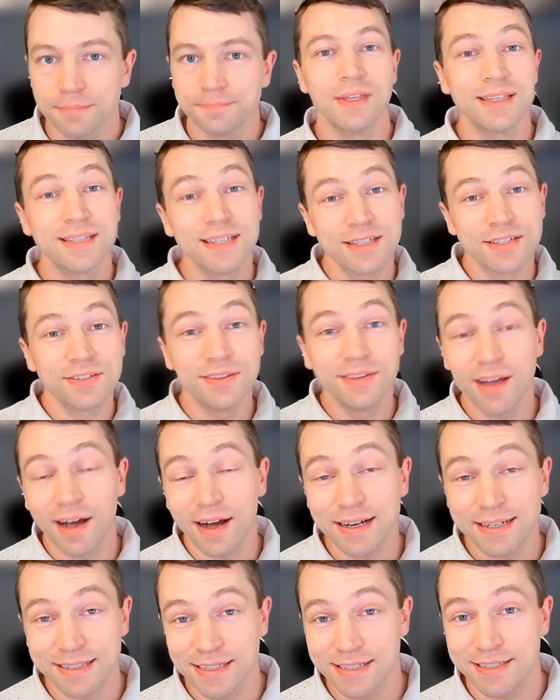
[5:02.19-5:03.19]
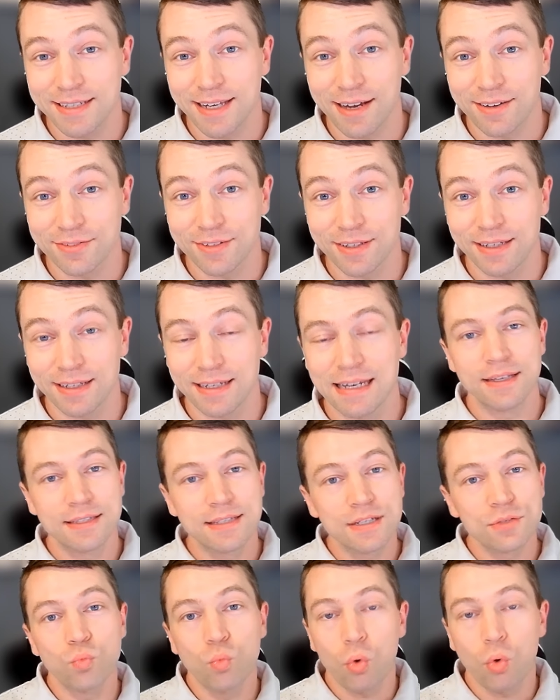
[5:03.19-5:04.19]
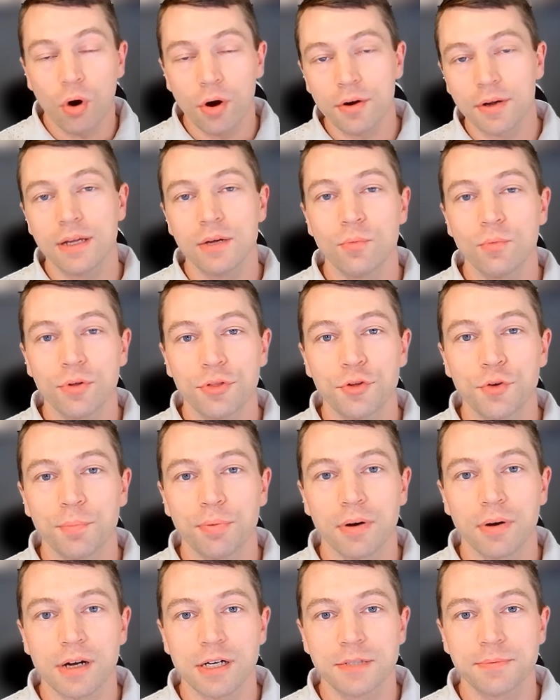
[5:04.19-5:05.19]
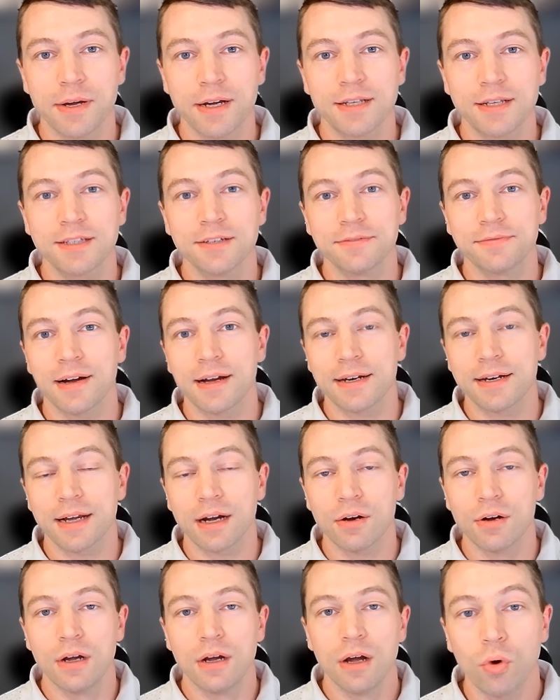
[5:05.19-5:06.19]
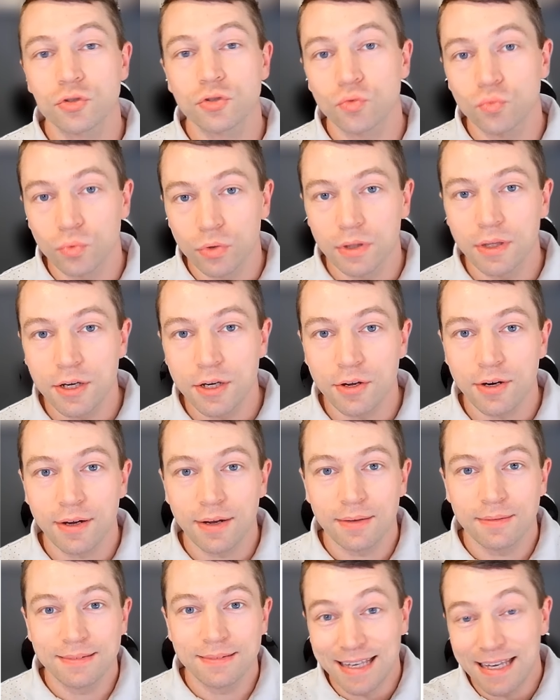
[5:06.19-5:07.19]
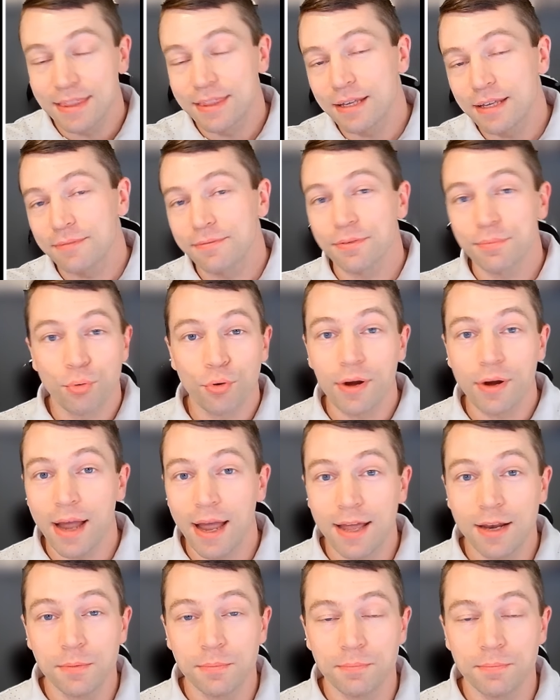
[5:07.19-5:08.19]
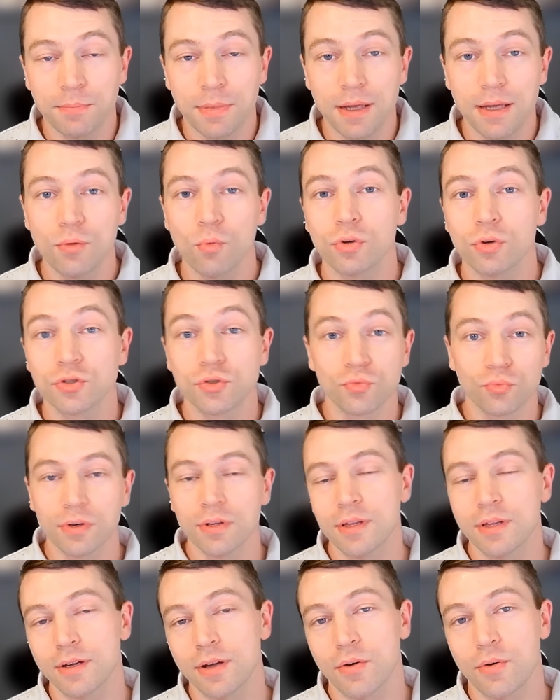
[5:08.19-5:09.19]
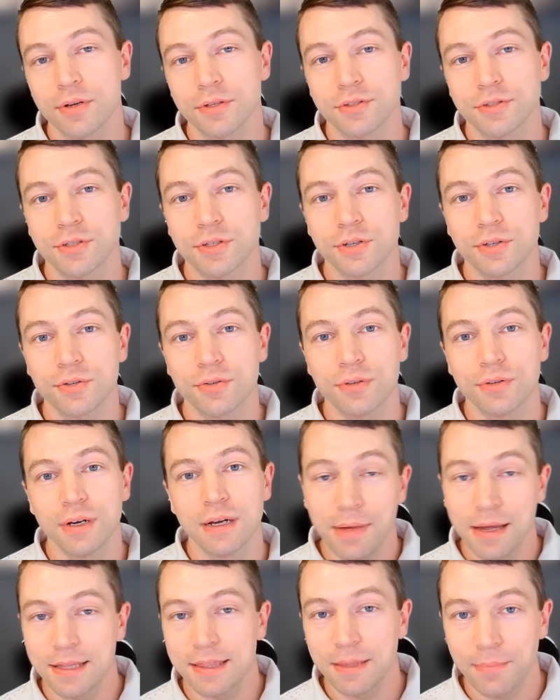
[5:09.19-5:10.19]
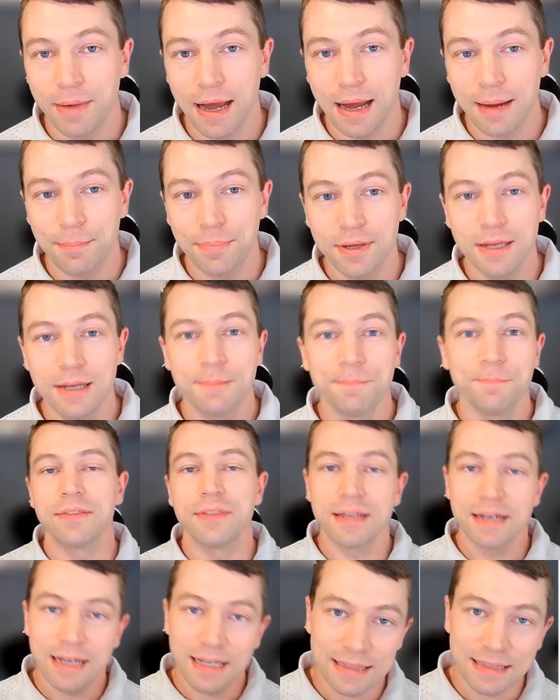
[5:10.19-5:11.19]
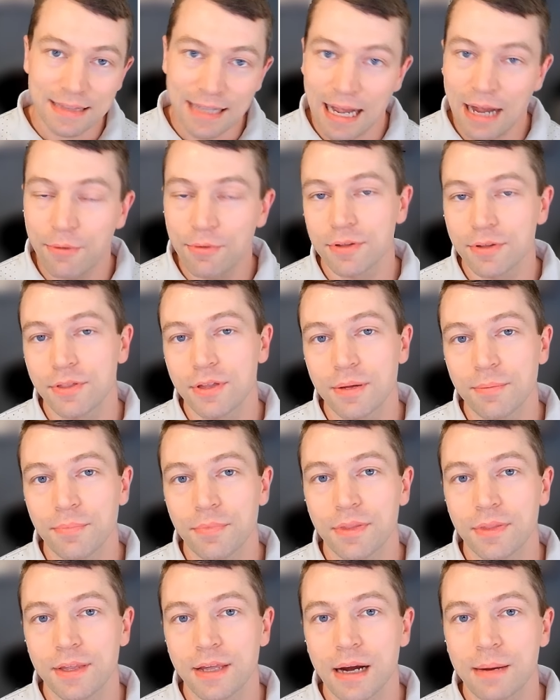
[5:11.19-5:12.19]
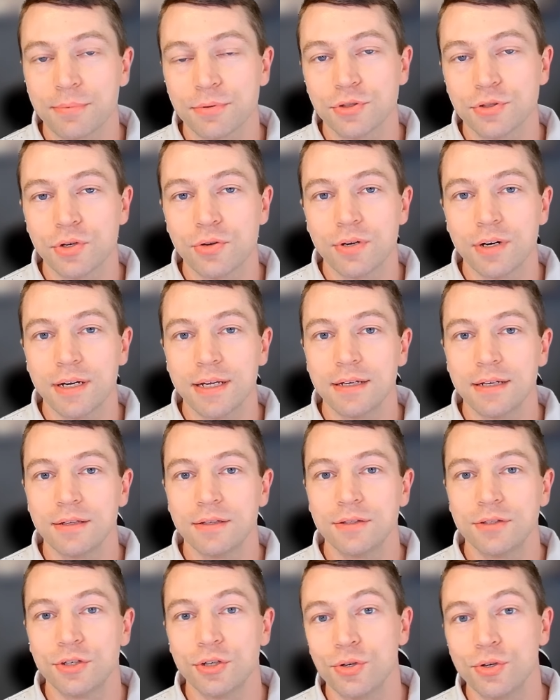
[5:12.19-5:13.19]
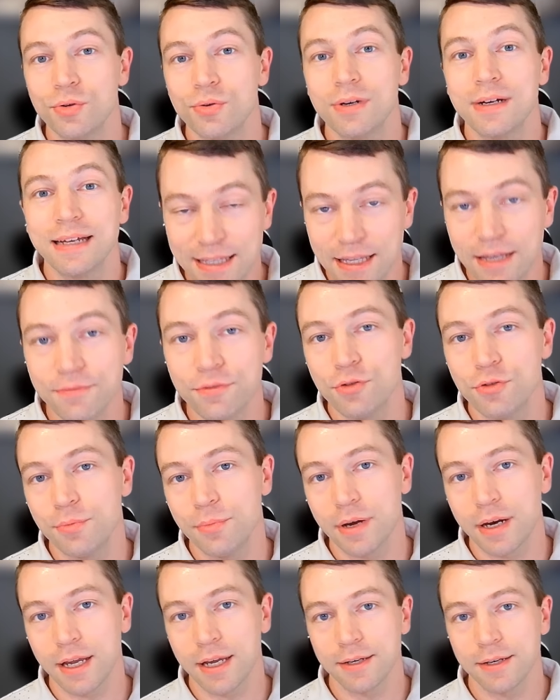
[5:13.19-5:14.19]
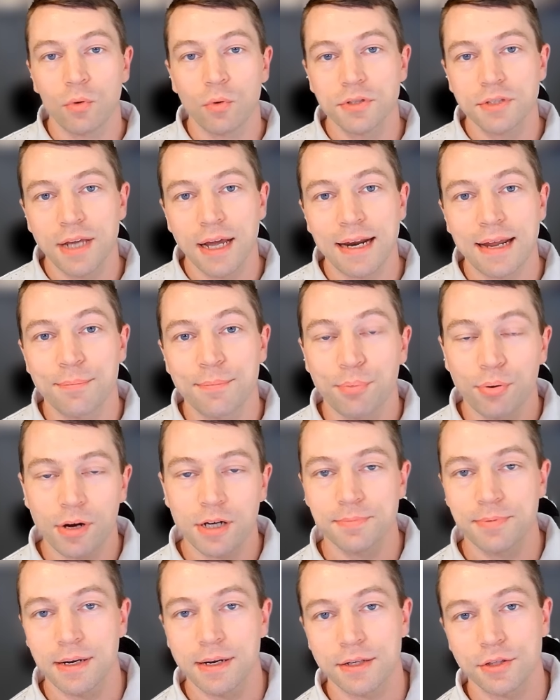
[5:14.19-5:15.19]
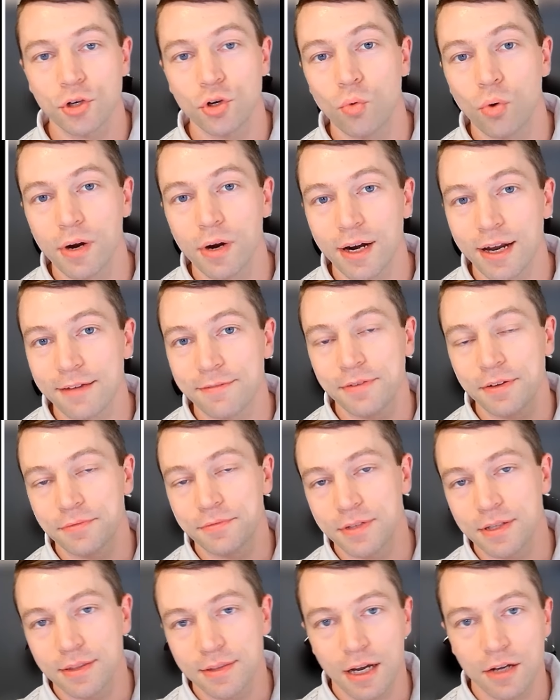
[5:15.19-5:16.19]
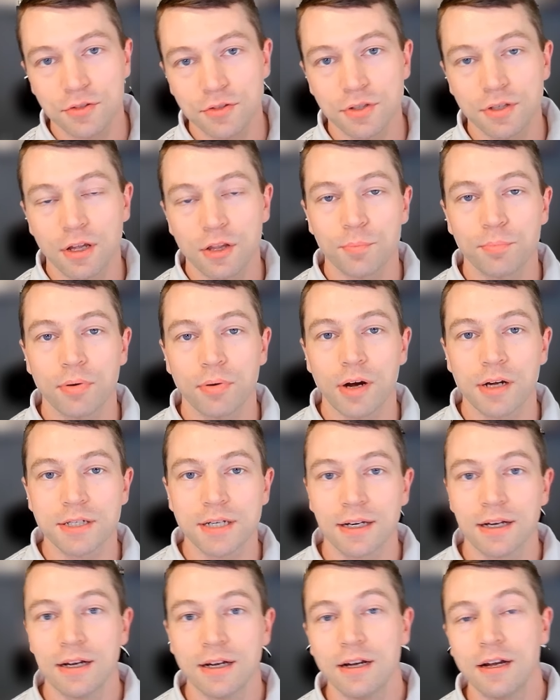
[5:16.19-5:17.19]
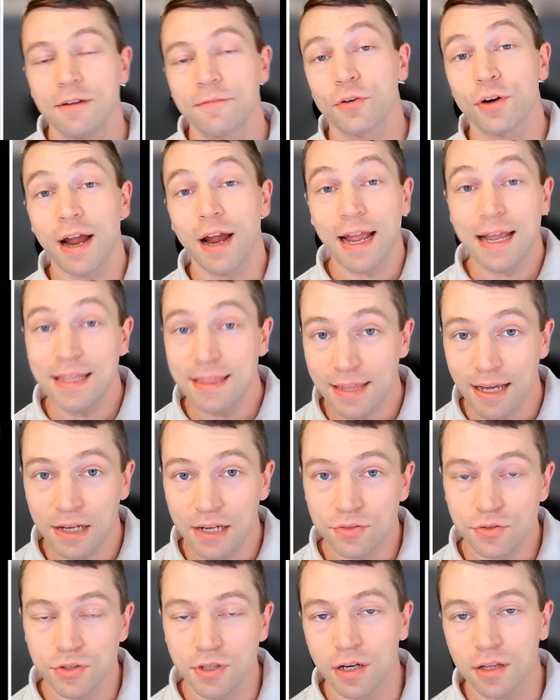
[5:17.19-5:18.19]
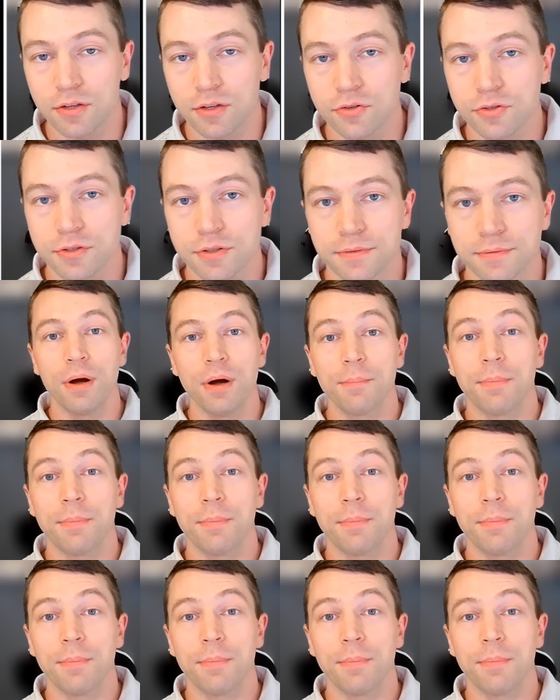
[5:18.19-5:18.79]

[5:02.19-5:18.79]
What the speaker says: This is not discounting. This is working with your prospect to find out what's really going to get them from point A to B, what's really going to make them happy, and then allowing them the opportunity to give you the money. I once had a prospect who wanted a $15,000 project for $8,000.